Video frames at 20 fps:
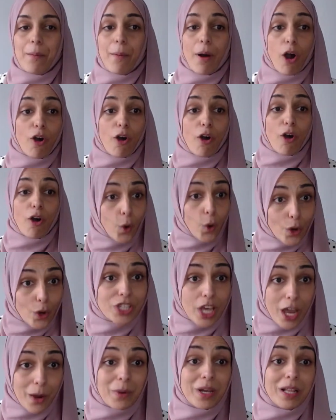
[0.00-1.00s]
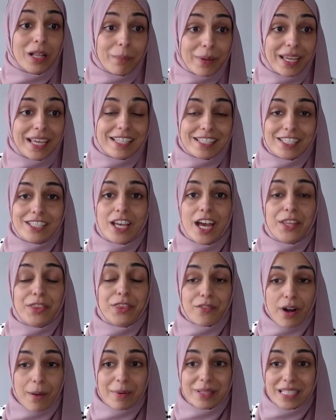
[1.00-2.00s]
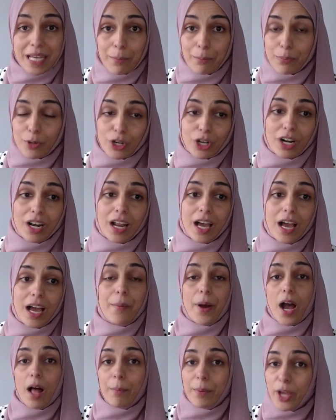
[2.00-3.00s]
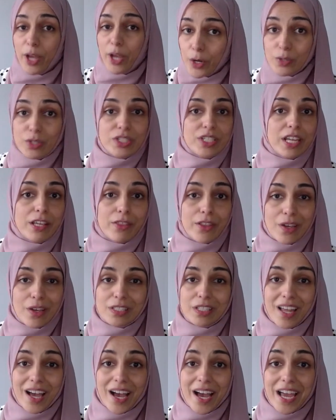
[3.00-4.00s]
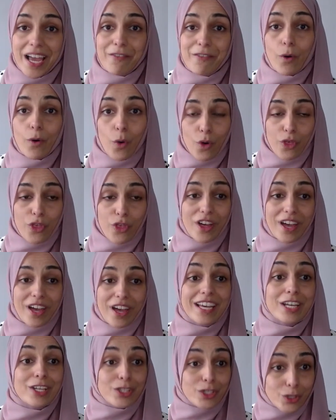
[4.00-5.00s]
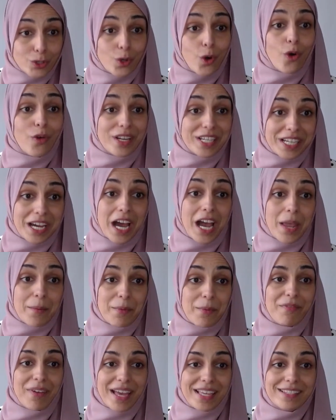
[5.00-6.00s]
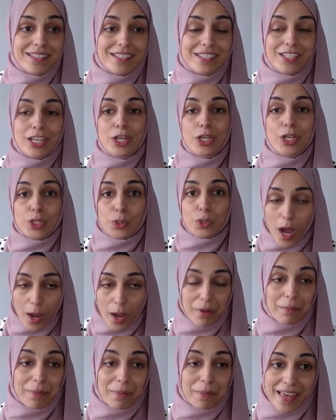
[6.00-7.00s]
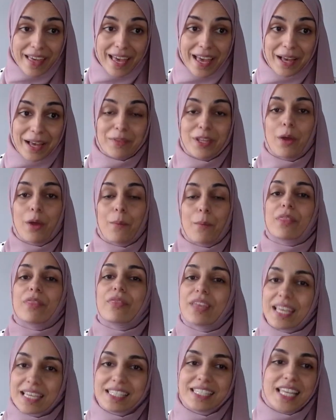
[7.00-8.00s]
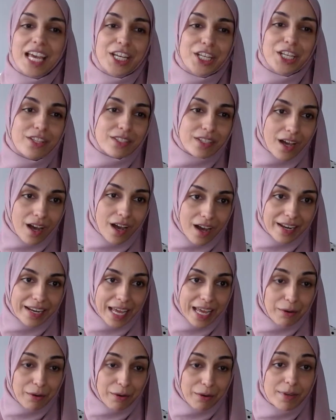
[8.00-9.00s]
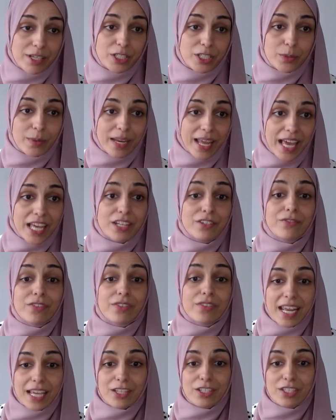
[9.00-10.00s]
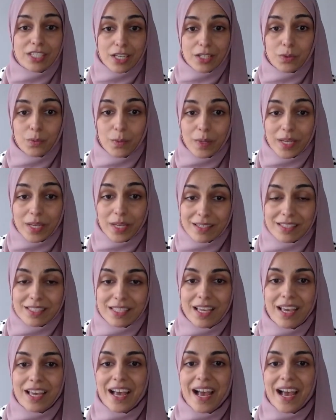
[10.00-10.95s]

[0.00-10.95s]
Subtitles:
Of course, I will be inside the Ramadan Book Club. I'll be hosting those live author story time events. So I will be there. But these sessions are now coming to an end for the next 6 weeks.